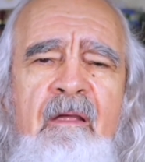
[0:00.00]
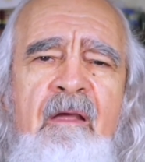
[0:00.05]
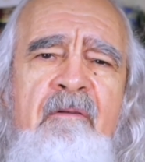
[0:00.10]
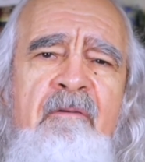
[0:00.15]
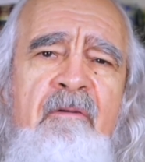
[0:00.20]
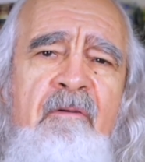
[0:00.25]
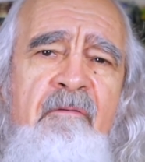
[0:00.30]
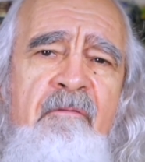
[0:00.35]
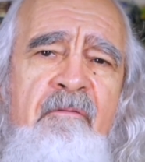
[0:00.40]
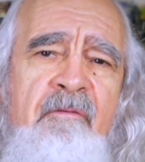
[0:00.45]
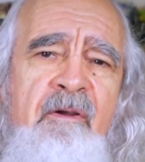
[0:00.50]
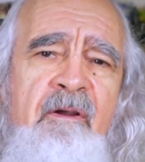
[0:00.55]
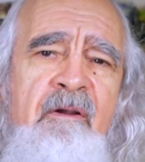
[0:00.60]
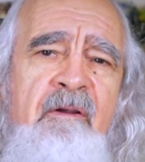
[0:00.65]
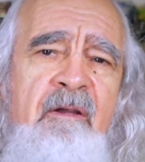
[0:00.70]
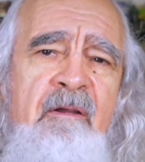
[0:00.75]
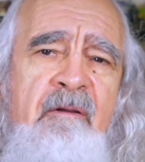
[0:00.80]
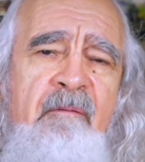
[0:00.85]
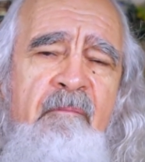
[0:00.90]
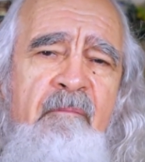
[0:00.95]
that's a
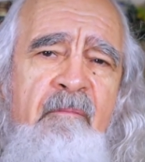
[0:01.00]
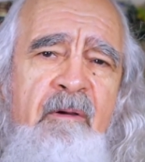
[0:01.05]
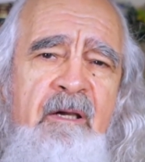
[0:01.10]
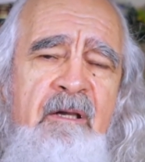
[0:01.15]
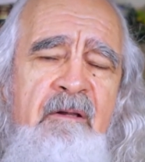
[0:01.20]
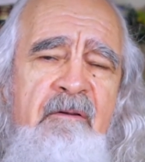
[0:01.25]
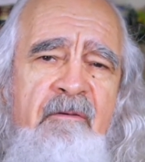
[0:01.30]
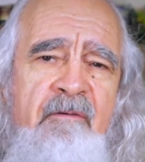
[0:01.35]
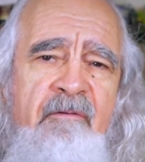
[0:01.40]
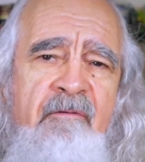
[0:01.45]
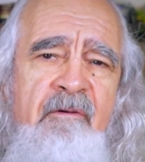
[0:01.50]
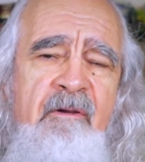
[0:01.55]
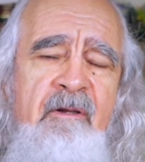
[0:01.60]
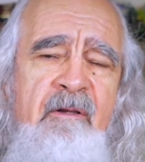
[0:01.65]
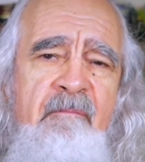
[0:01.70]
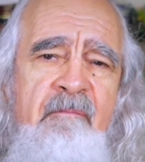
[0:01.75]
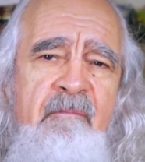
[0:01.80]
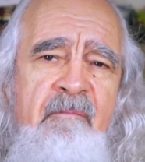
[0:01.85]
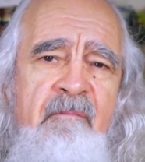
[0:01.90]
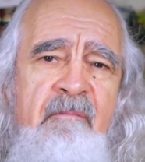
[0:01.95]
very
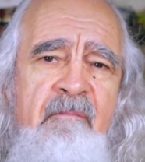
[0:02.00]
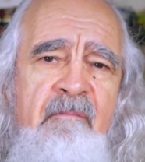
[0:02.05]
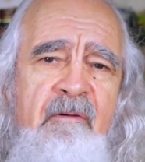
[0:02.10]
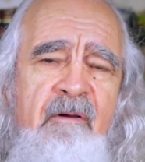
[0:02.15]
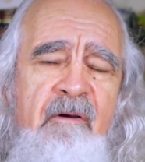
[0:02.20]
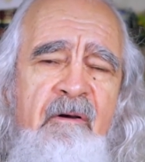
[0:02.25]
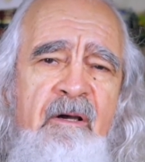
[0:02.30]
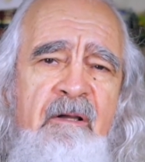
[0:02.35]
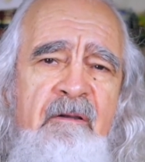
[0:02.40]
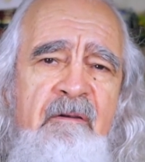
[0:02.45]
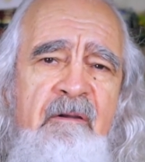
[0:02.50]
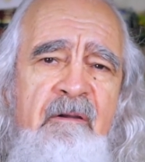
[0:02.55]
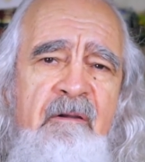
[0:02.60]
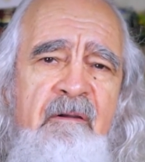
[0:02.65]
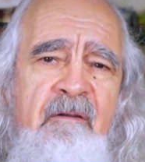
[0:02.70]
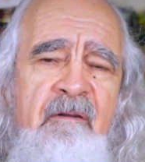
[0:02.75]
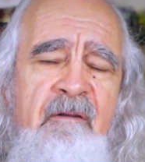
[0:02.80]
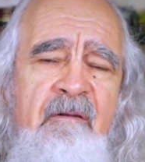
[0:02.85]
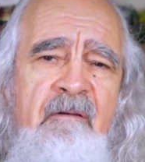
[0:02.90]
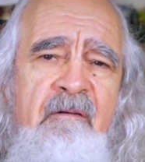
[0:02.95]
mainstream idea
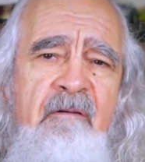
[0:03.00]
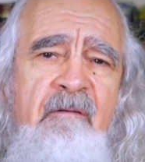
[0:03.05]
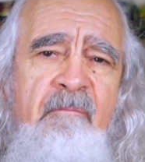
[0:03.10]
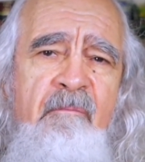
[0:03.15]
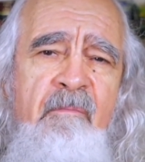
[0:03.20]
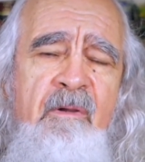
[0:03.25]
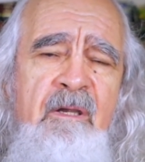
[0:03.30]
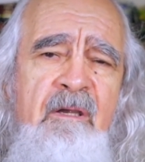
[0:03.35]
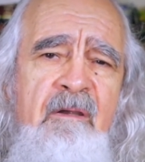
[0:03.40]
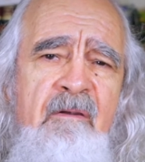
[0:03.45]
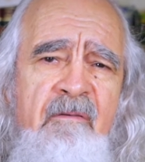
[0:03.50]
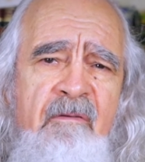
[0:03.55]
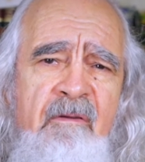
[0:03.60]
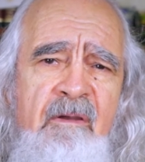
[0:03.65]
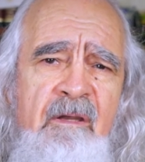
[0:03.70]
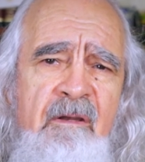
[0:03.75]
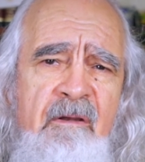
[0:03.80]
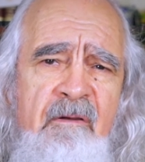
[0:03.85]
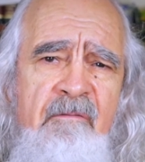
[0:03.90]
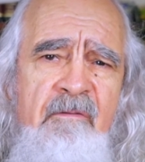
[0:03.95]
that me as
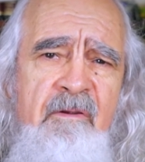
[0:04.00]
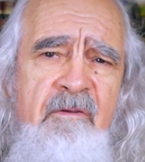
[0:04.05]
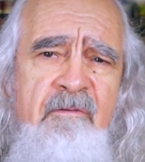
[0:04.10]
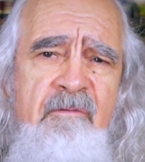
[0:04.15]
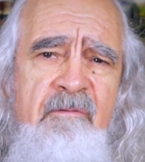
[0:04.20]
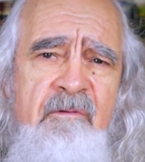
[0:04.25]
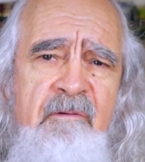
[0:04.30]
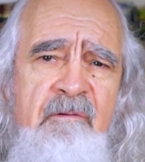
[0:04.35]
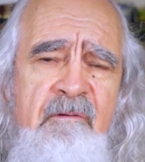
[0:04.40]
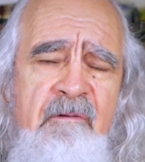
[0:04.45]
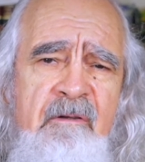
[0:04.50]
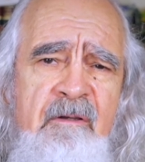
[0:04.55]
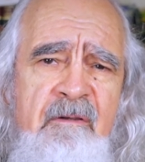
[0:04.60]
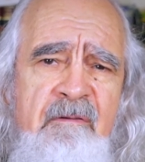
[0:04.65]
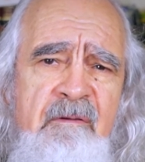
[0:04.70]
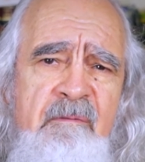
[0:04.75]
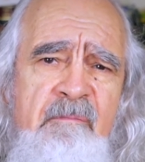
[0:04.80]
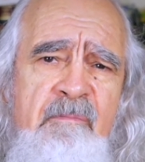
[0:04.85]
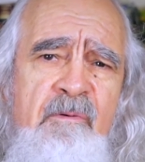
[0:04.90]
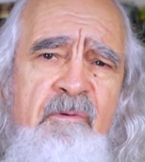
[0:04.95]
the individual
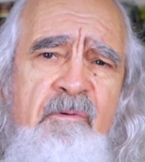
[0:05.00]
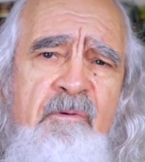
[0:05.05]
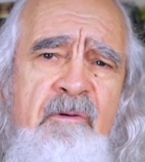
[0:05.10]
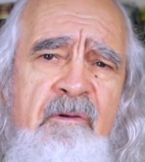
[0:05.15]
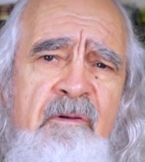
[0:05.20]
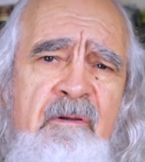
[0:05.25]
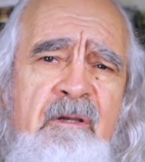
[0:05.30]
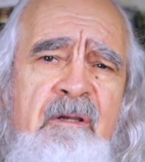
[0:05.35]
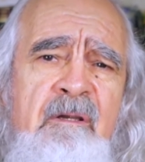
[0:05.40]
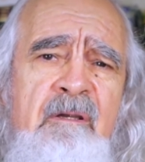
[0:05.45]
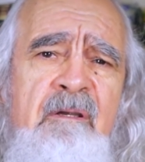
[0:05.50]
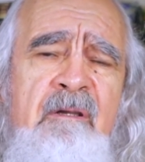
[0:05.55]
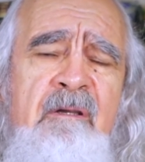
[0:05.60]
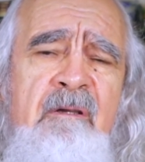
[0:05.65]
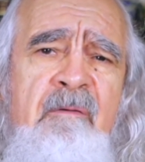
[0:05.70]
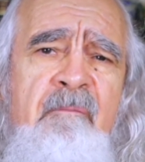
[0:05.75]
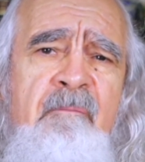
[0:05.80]
is important here,